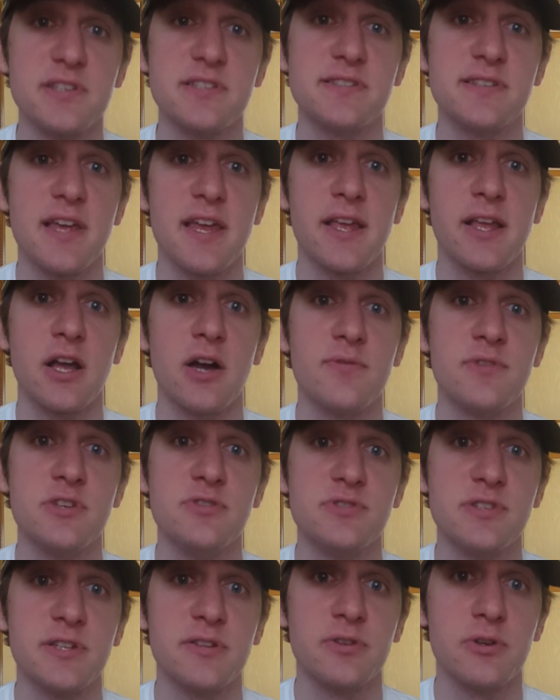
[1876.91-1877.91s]
sake of
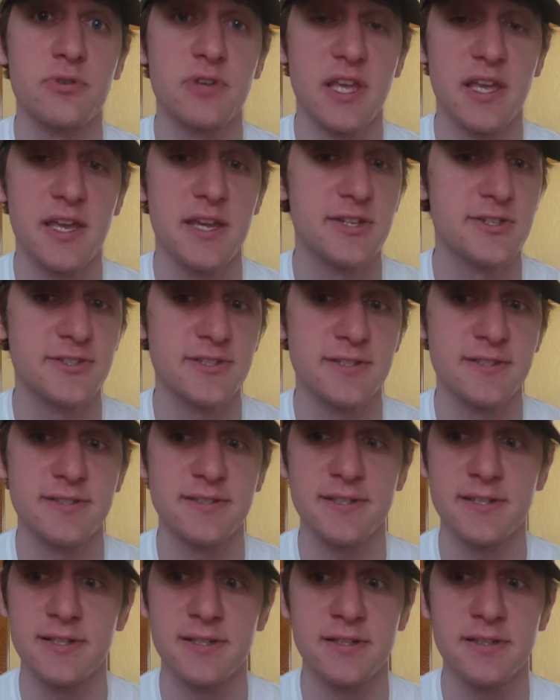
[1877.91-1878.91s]
using
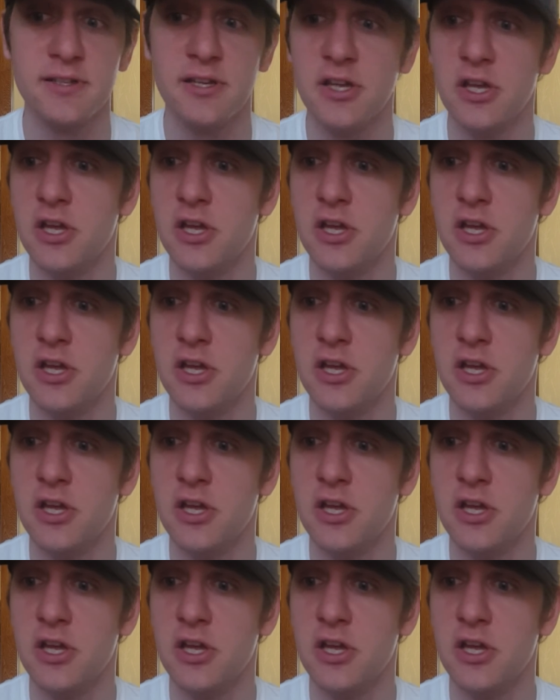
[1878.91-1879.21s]
locations, and